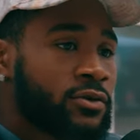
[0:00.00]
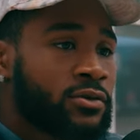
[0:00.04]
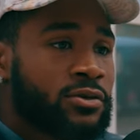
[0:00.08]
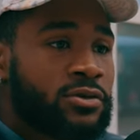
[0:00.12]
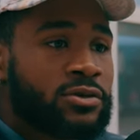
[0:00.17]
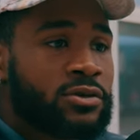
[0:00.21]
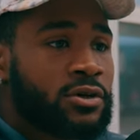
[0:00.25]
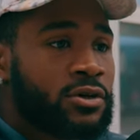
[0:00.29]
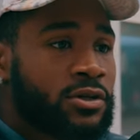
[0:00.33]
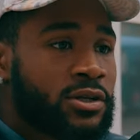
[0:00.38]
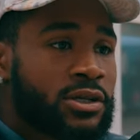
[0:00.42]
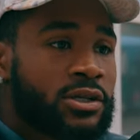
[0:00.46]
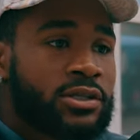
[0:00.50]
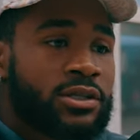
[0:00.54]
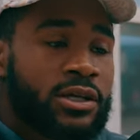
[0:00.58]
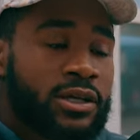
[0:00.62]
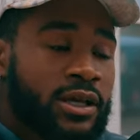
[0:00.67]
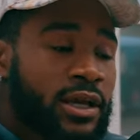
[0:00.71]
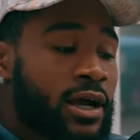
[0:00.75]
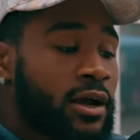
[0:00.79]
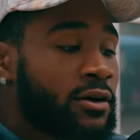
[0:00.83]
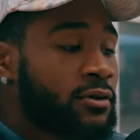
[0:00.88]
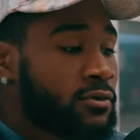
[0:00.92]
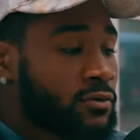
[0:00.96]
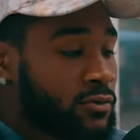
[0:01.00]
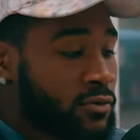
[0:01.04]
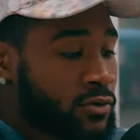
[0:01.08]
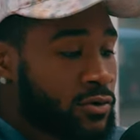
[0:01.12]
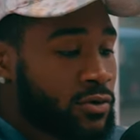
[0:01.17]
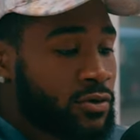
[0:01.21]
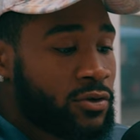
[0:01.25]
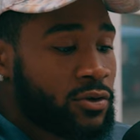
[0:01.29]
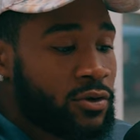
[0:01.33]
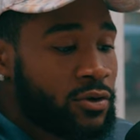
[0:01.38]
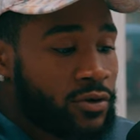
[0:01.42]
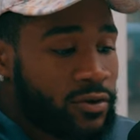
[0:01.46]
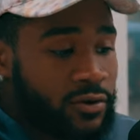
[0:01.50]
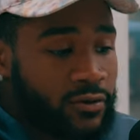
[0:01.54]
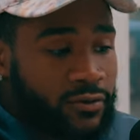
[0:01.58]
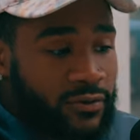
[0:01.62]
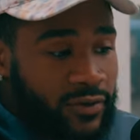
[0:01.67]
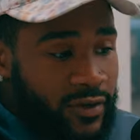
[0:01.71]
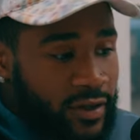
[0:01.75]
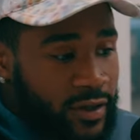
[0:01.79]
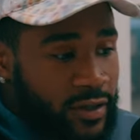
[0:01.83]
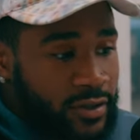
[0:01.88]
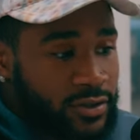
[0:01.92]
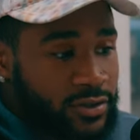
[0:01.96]
You know, they yeah. they got real loyal
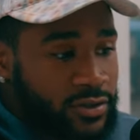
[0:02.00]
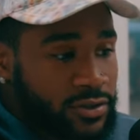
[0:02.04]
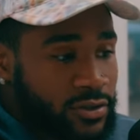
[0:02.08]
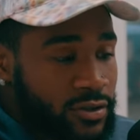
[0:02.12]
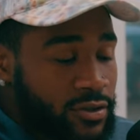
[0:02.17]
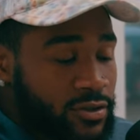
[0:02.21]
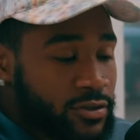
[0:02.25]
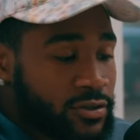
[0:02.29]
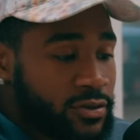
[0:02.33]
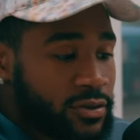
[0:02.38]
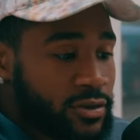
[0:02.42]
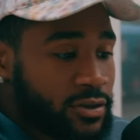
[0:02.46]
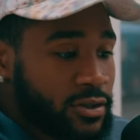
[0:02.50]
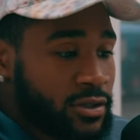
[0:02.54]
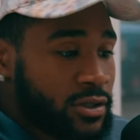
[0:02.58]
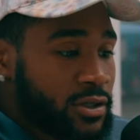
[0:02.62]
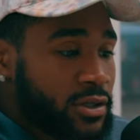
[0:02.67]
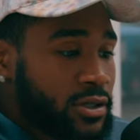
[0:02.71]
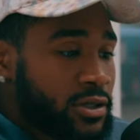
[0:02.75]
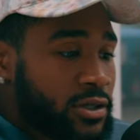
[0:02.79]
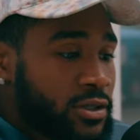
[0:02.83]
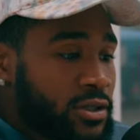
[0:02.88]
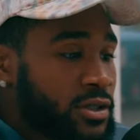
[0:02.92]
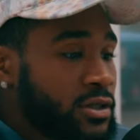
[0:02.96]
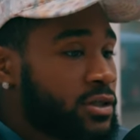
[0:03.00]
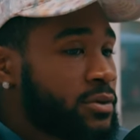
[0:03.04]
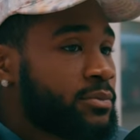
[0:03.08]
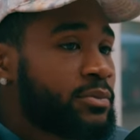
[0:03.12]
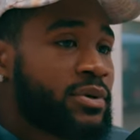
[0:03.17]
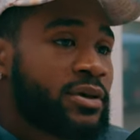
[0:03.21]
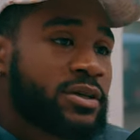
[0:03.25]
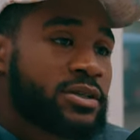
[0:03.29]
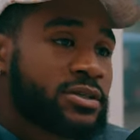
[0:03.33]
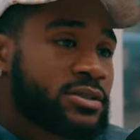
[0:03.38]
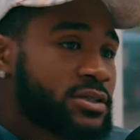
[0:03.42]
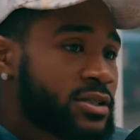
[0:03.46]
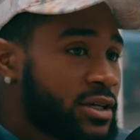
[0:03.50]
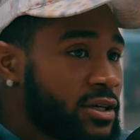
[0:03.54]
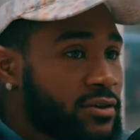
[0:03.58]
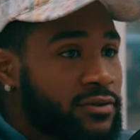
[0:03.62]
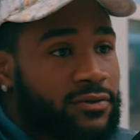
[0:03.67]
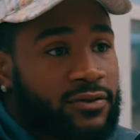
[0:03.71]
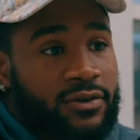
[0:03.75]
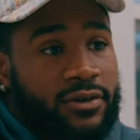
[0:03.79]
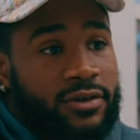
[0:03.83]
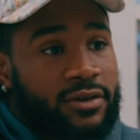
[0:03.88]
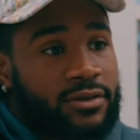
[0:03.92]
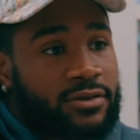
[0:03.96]
fans. You know, then Penn State
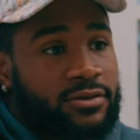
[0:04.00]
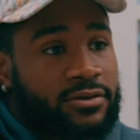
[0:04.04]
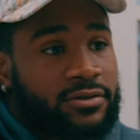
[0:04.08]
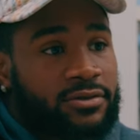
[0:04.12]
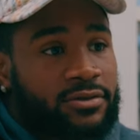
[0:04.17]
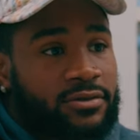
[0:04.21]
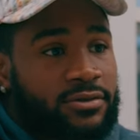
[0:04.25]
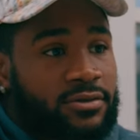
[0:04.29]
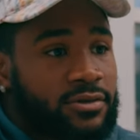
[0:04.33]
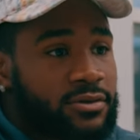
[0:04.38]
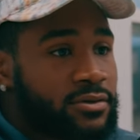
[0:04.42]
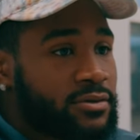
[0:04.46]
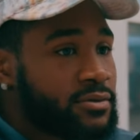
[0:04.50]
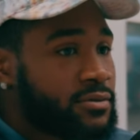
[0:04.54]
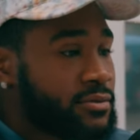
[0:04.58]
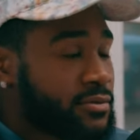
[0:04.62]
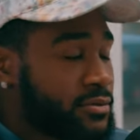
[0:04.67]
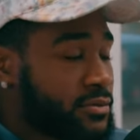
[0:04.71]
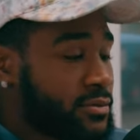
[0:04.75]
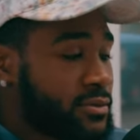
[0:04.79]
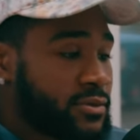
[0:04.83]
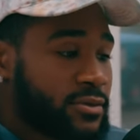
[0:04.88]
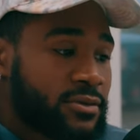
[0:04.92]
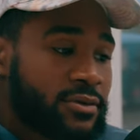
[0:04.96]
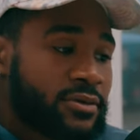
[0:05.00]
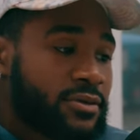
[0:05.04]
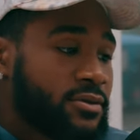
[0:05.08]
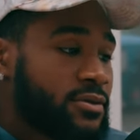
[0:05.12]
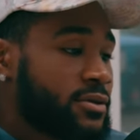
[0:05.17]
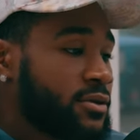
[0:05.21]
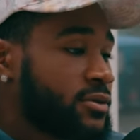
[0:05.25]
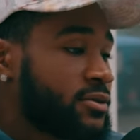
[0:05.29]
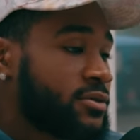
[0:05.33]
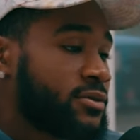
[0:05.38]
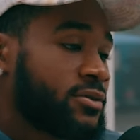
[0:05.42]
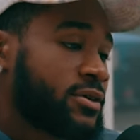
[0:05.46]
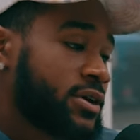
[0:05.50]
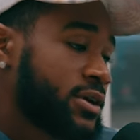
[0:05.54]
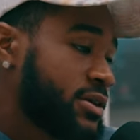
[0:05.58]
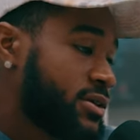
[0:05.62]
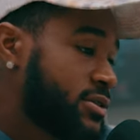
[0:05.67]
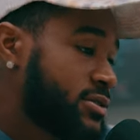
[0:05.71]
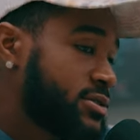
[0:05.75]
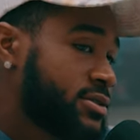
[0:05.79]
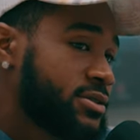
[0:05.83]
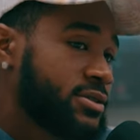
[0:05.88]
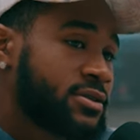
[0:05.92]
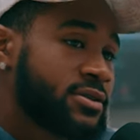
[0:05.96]
fans. Mm. You know, crazy.
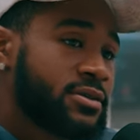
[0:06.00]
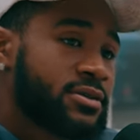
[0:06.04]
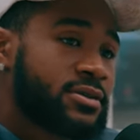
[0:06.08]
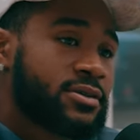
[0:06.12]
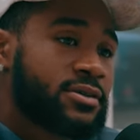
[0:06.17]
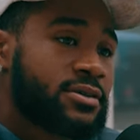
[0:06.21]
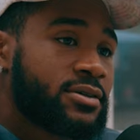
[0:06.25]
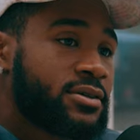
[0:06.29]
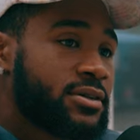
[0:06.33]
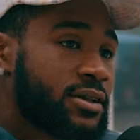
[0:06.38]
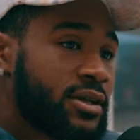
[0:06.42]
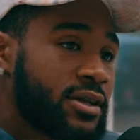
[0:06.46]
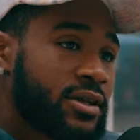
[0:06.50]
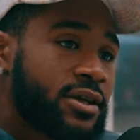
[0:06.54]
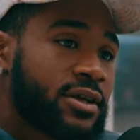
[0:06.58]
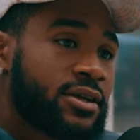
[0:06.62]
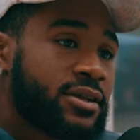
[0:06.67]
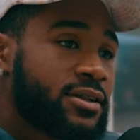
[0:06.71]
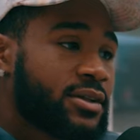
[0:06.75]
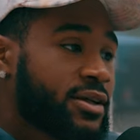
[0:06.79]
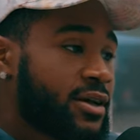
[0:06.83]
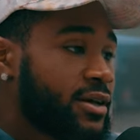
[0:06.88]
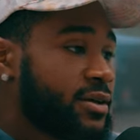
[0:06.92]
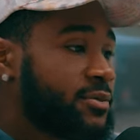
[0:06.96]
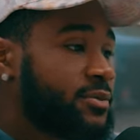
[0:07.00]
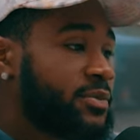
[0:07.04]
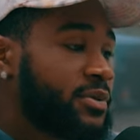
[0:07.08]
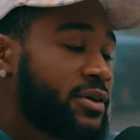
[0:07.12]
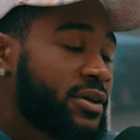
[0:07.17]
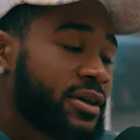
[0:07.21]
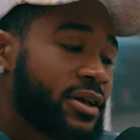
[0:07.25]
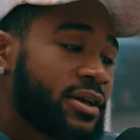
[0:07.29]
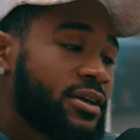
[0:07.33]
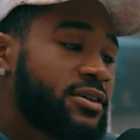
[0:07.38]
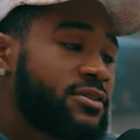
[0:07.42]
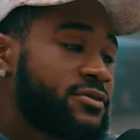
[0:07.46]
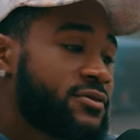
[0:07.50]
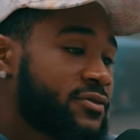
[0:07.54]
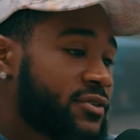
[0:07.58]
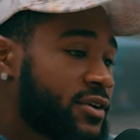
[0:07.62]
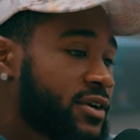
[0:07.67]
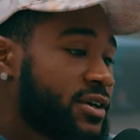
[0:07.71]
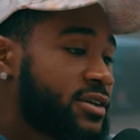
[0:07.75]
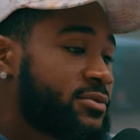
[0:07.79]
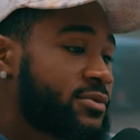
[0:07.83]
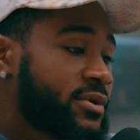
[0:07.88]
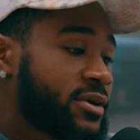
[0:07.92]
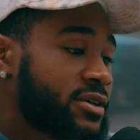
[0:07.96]
Like a cult. Yeah, like P A's
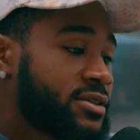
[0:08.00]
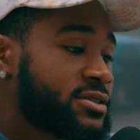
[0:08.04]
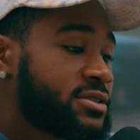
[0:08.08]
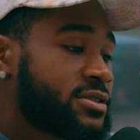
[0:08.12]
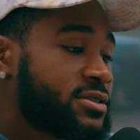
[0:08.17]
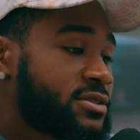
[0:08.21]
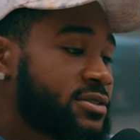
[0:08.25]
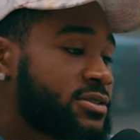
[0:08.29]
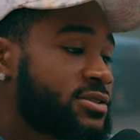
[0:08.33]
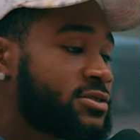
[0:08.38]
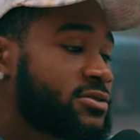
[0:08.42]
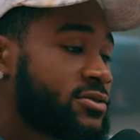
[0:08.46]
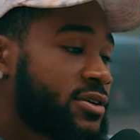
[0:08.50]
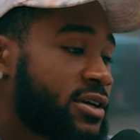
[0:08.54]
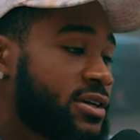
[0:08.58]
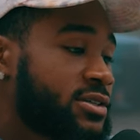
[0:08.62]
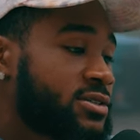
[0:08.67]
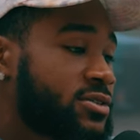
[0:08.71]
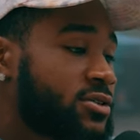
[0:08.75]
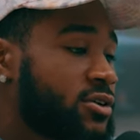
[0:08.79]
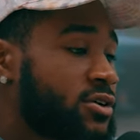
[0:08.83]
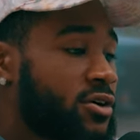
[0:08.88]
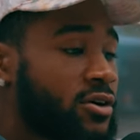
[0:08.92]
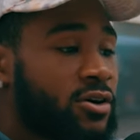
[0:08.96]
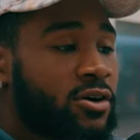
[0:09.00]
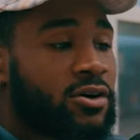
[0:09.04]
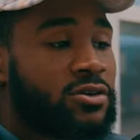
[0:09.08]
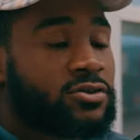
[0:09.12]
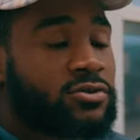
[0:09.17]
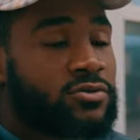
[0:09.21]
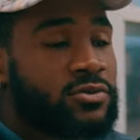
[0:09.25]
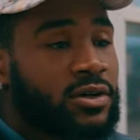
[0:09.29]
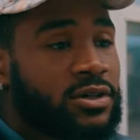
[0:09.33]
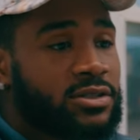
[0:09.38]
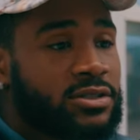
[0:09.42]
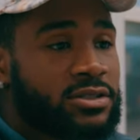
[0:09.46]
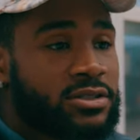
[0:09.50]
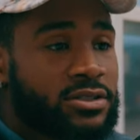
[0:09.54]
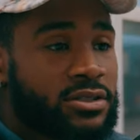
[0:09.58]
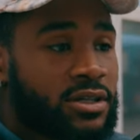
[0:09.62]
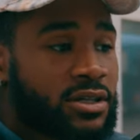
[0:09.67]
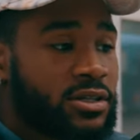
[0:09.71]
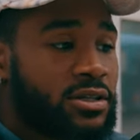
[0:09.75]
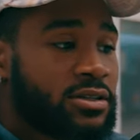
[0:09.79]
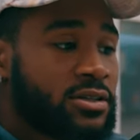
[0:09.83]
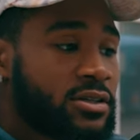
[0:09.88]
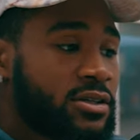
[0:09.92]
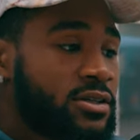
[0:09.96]
fan base is, is crazy all, all throughout the
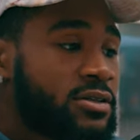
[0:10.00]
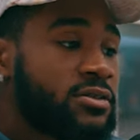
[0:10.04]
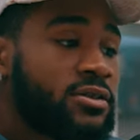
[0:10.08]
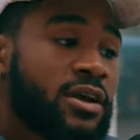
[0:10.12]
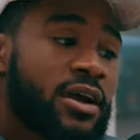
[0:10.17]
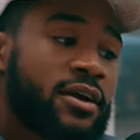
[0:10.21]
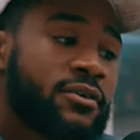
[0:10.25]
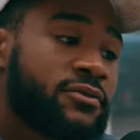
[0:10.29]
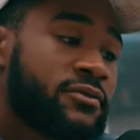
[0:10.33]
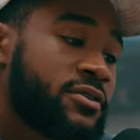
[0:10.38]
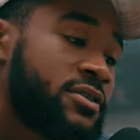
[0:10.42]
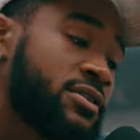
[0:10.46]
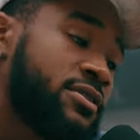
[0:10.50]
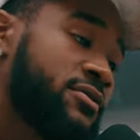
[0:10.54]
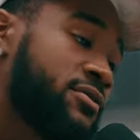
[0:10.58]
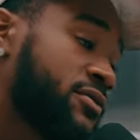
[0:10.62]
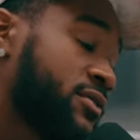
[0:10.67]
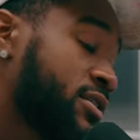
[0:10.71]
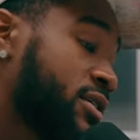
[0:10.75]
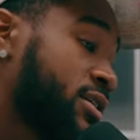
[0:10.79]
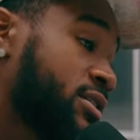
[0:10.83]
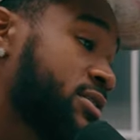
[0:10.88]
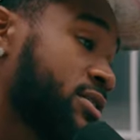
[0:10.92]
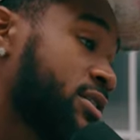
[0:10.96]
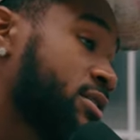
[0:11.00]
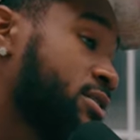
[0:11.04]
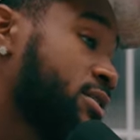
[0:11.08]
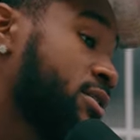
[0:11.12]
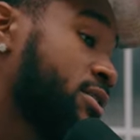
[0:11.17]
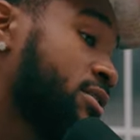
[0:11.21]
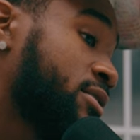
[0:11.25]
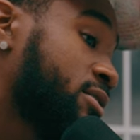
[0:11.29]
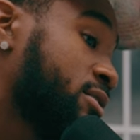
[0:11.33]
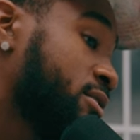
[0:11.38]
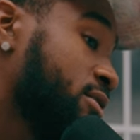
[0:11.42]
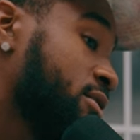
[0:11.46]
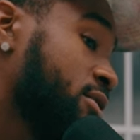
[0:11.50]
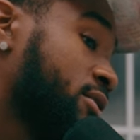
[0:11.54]
state, and then you got Philly fans. I think.